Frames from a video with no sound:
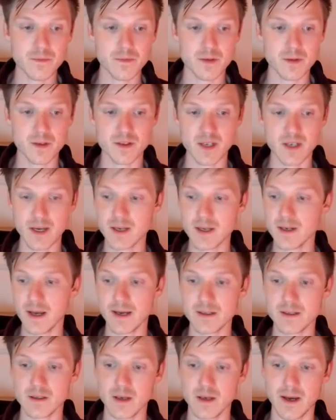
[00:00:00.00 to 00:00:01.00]
The second
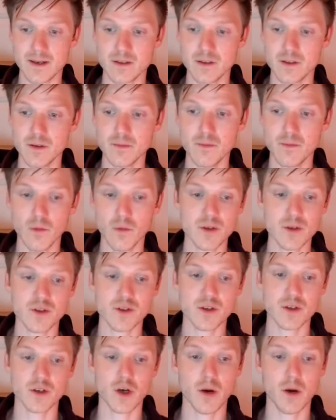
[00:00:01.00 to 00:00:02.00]
axiom was
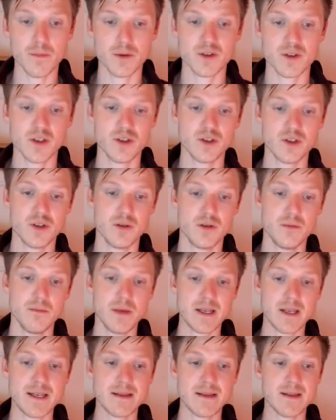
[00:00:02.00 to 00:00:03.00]
composition,
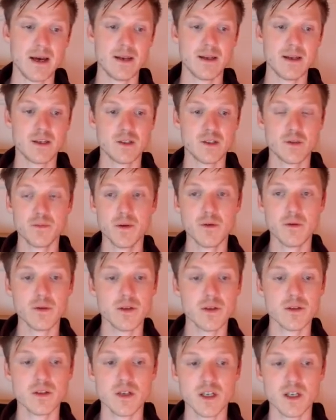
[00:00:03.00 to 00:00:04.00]
meaning that
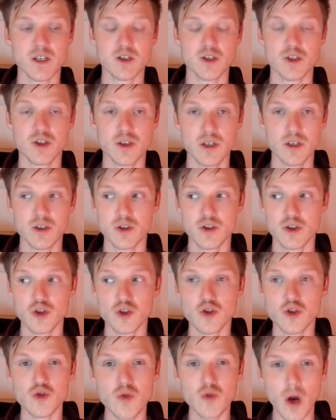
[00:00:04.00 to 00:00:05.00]
experience is
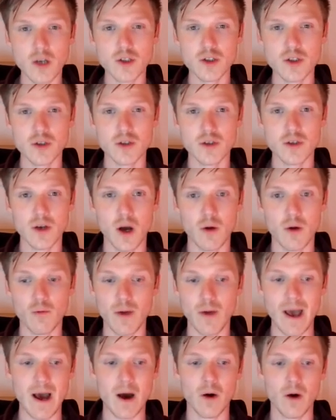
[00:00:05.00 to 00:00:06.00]
structured
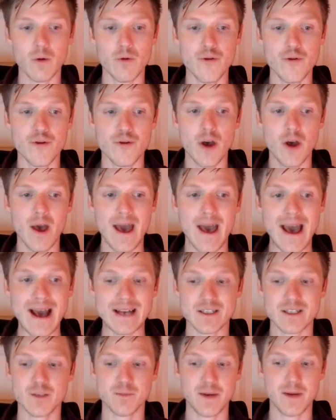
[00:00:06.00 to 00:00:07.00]
around
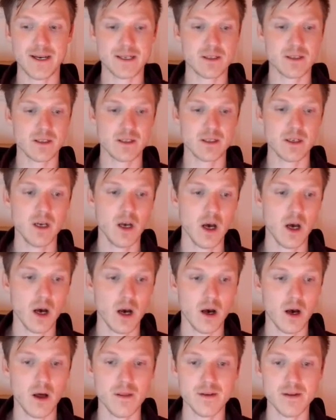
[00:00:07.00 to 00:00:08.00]
aspects,
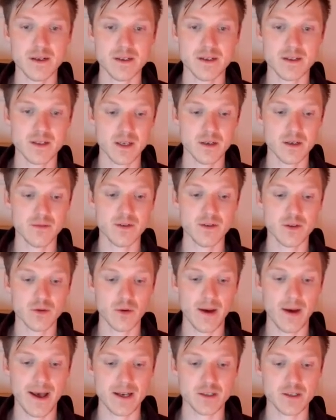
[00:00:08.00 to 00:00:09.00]
these individual
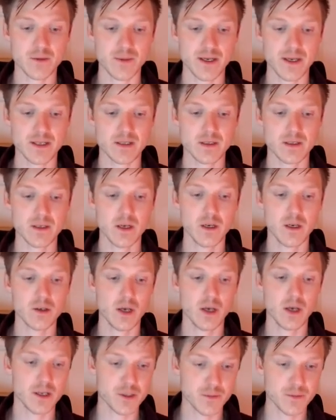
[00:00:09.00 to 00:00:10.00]
aspects.
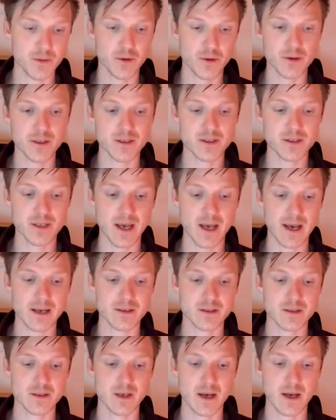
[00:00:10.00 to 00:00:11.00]
Experience
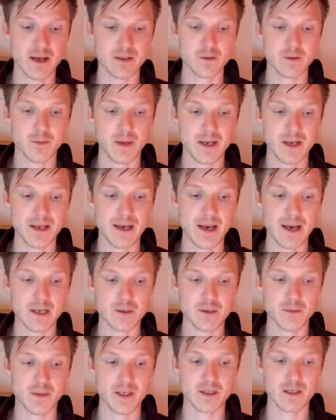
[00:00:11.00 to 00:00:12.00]
has many
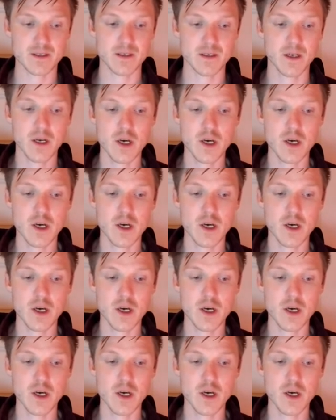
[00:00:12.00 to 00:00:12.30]
aspects.